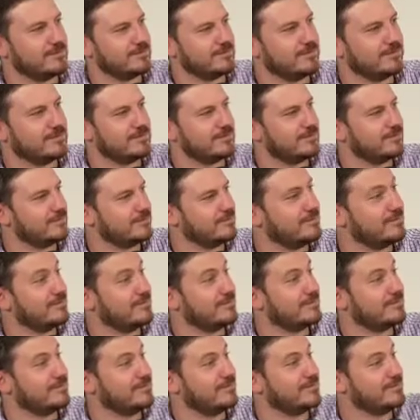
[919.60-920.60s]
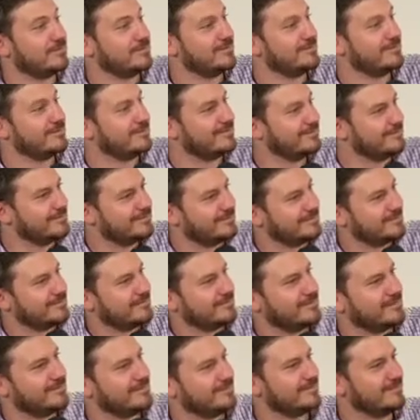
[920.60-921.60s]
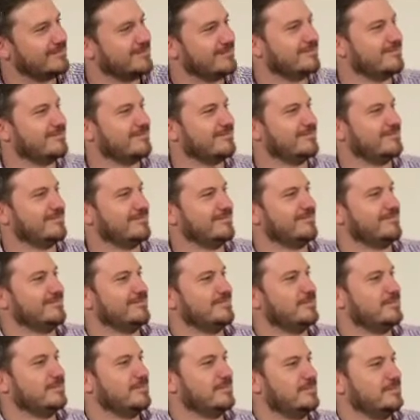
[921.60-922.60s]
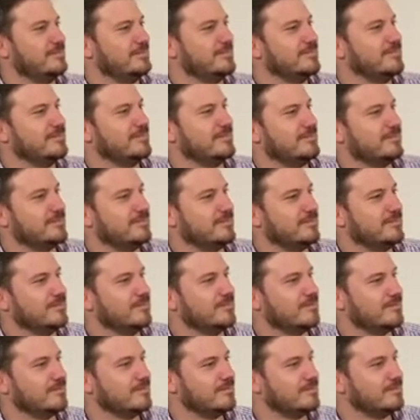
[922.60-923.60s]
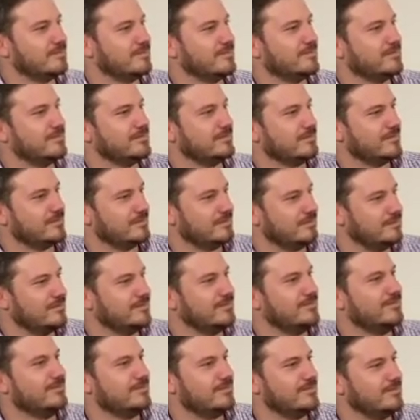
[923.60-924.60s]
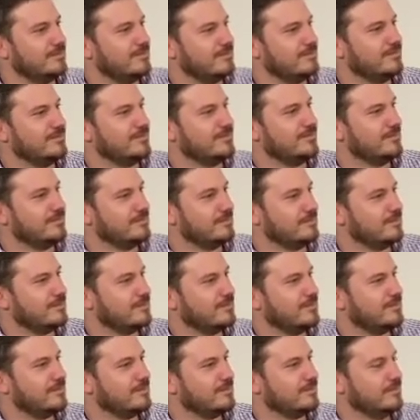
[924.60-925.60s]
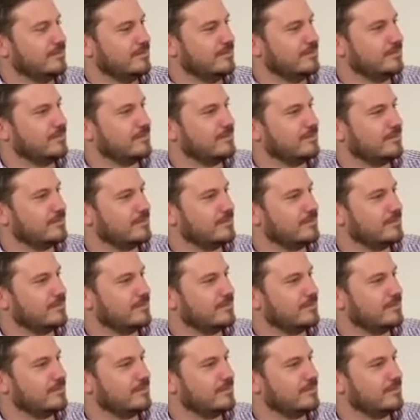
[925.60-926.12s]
(not speaking)